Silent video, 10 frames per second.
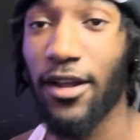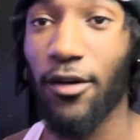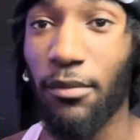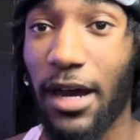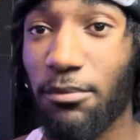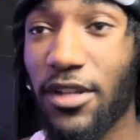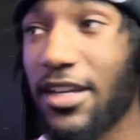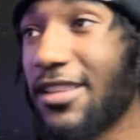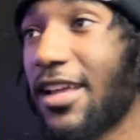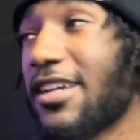now, but I'm
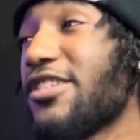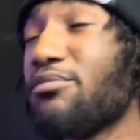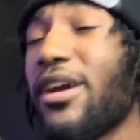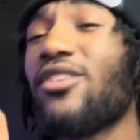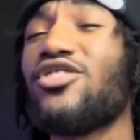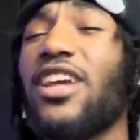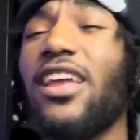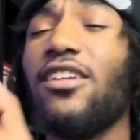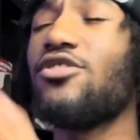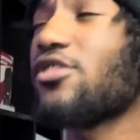looking like spare
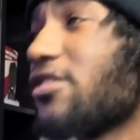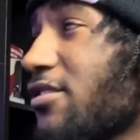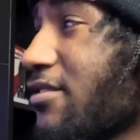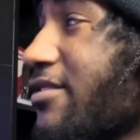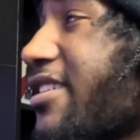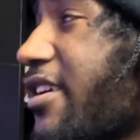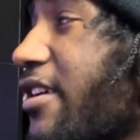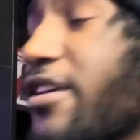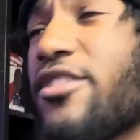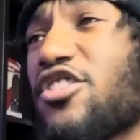change.
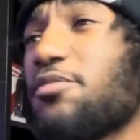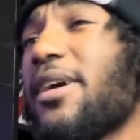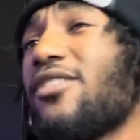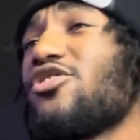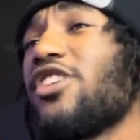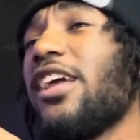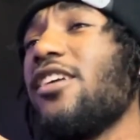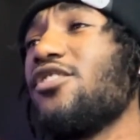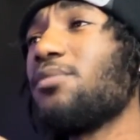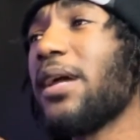Spare
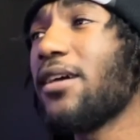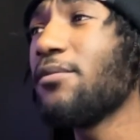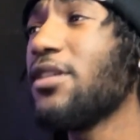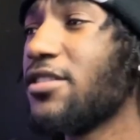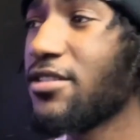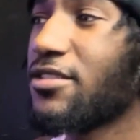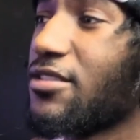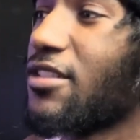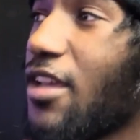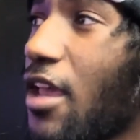change, man.
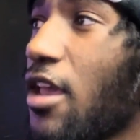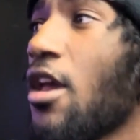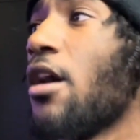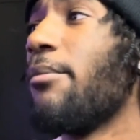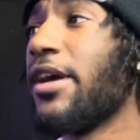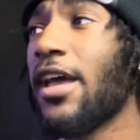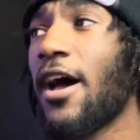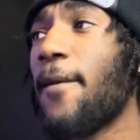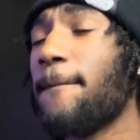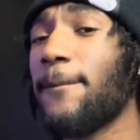But
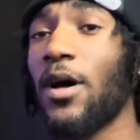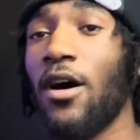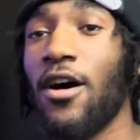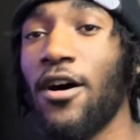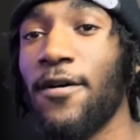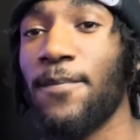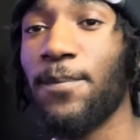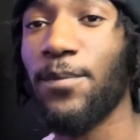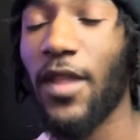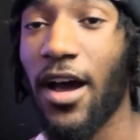yeah, um,
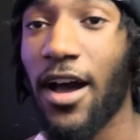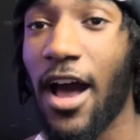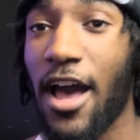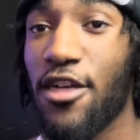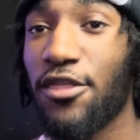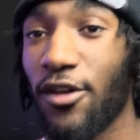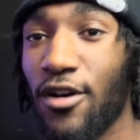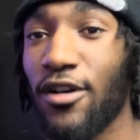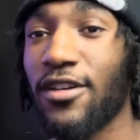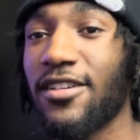nah, I
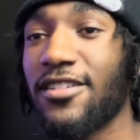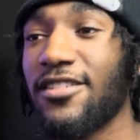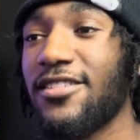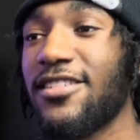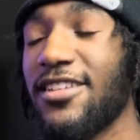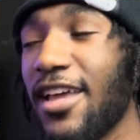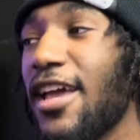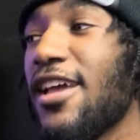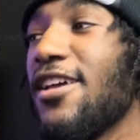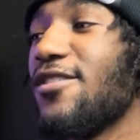thought
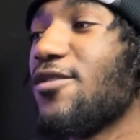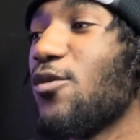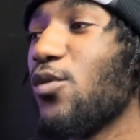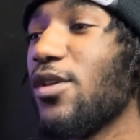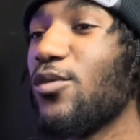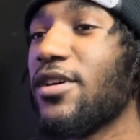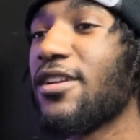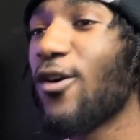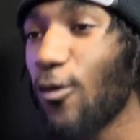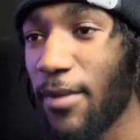today we
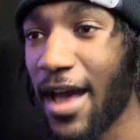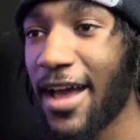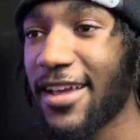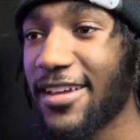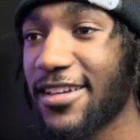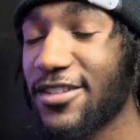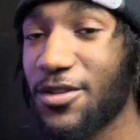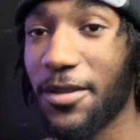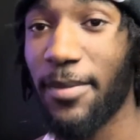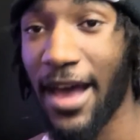would go back
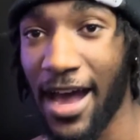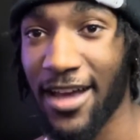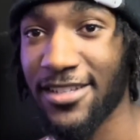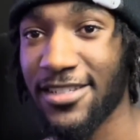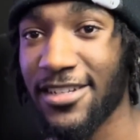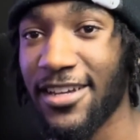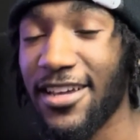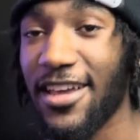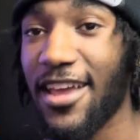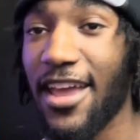to the past
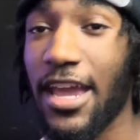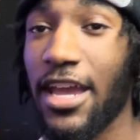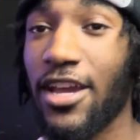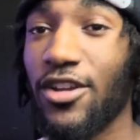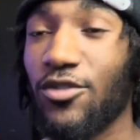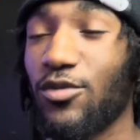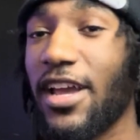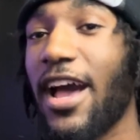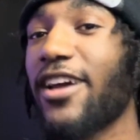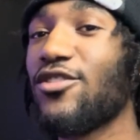and
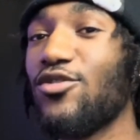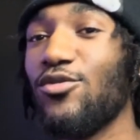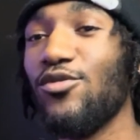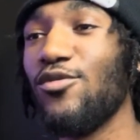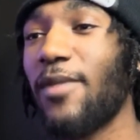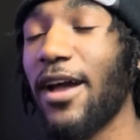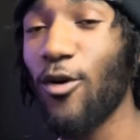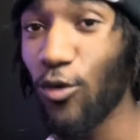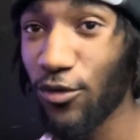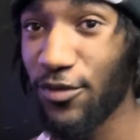react to my
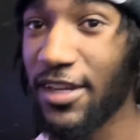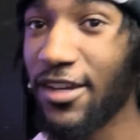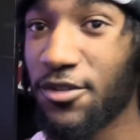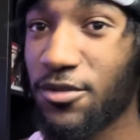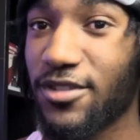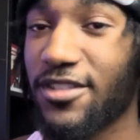old videos.